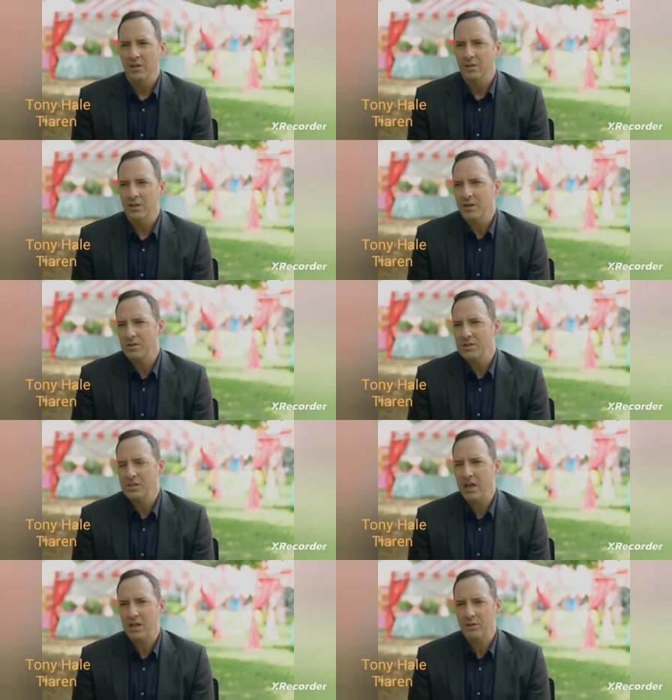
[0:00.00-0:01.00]
look at our
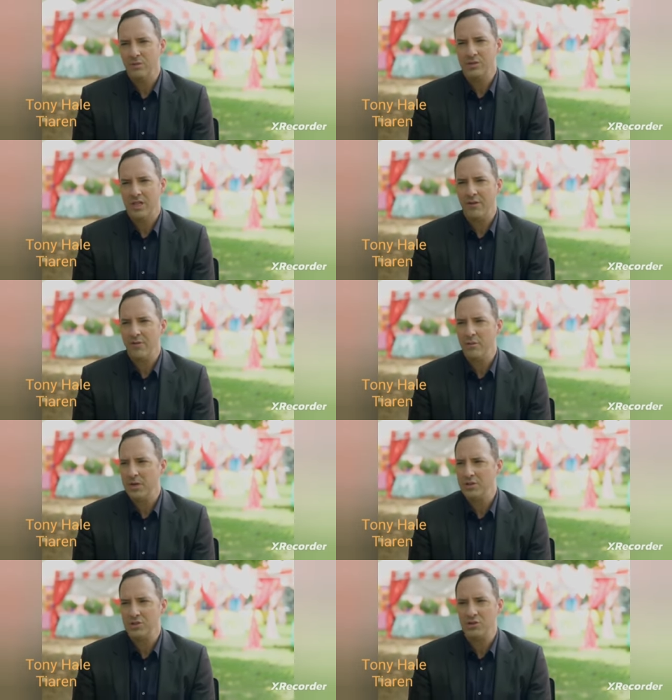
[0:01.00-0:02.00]
society where just
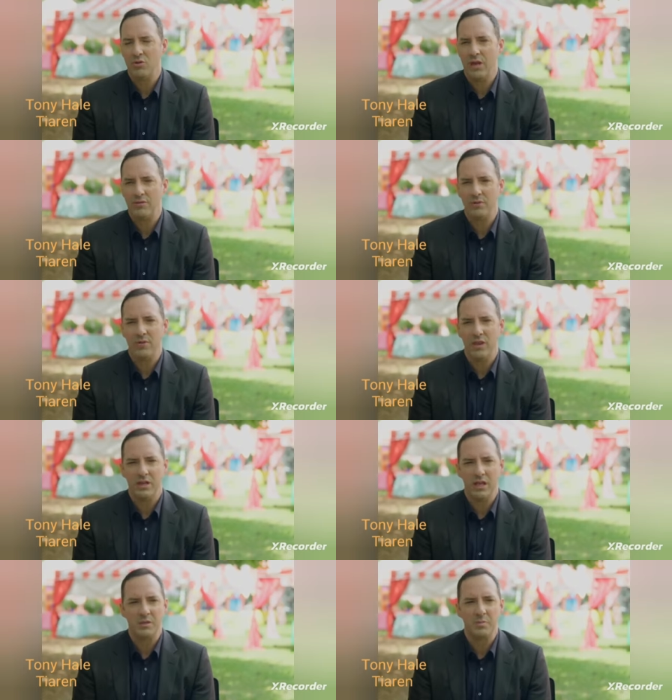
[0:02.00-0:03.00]
everybody's just craving for that
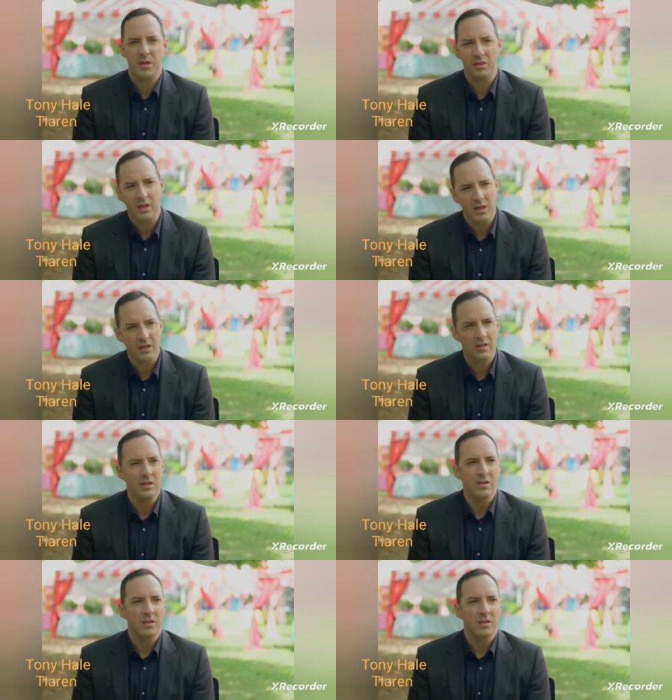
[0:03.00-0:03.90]
next big thing,